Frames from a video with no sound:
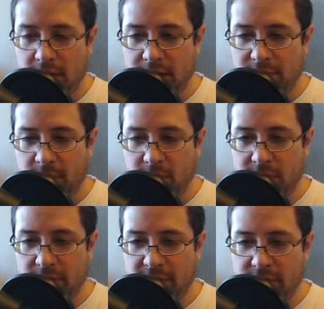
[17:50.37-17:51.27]
as
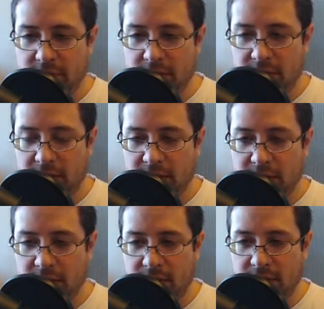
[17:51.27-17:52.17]
opposed to this
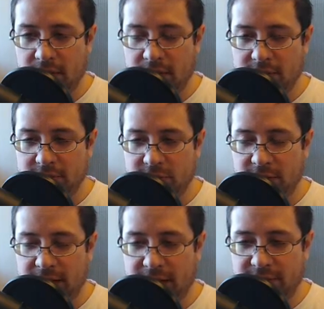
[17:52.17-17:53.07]
nice
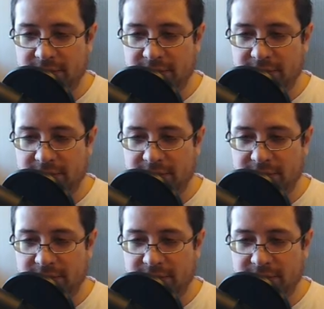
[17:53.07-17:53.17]
triad